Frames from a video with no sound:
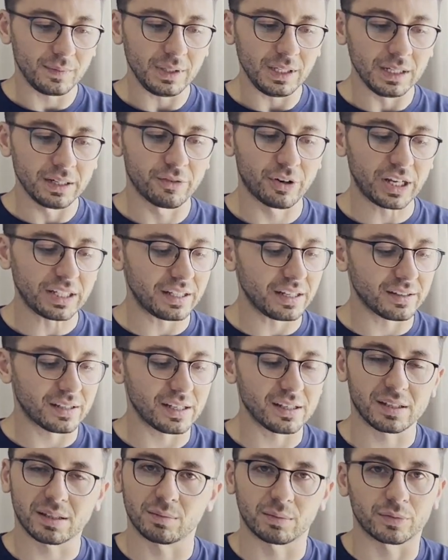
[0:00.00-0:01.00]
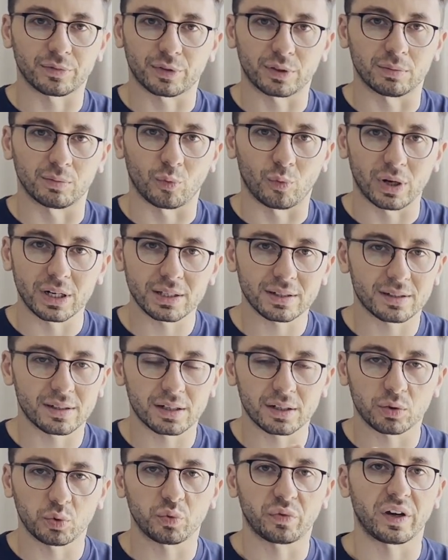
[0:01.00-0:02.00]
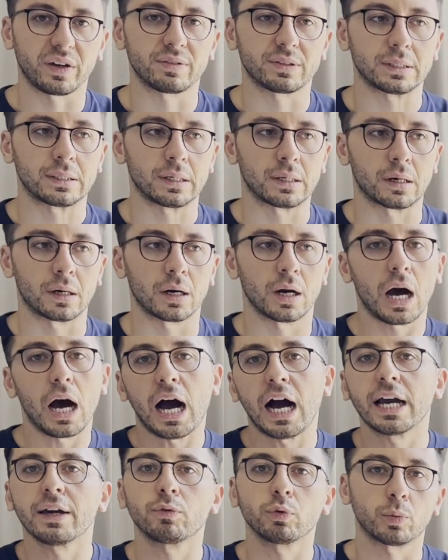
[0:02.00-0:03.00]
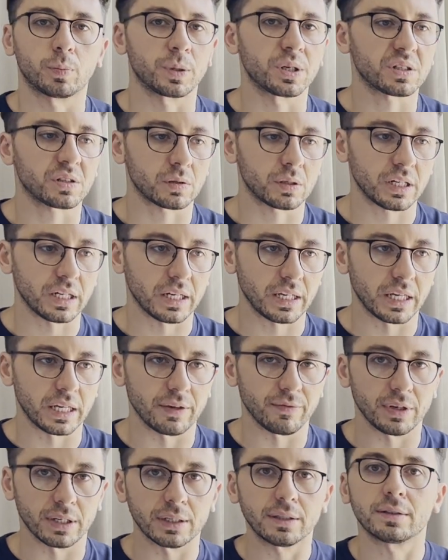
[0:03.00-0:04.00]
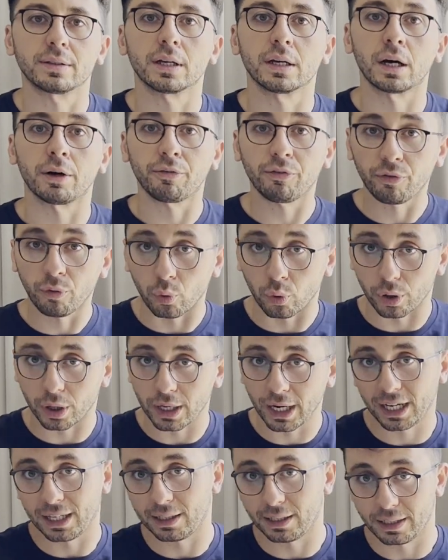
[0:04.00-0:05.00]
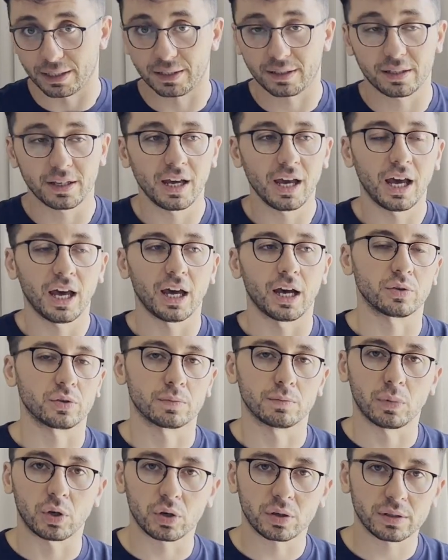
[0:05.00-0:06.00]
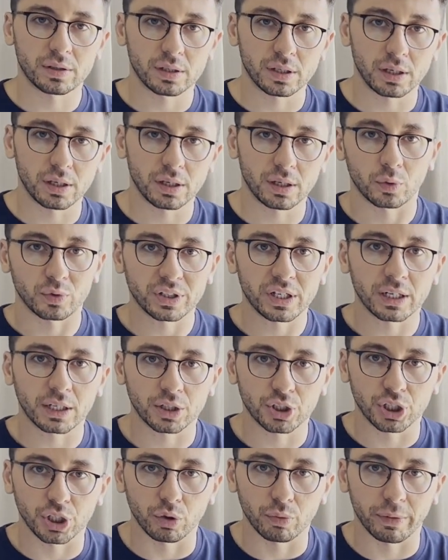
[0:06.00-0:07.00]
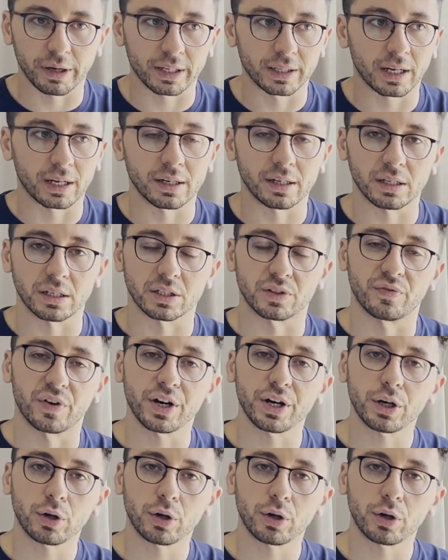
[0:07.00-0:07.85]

rating system from 1 star to 5 star, I would personally give it a 4 at least, because Moxy Osaka Shin Umeda is very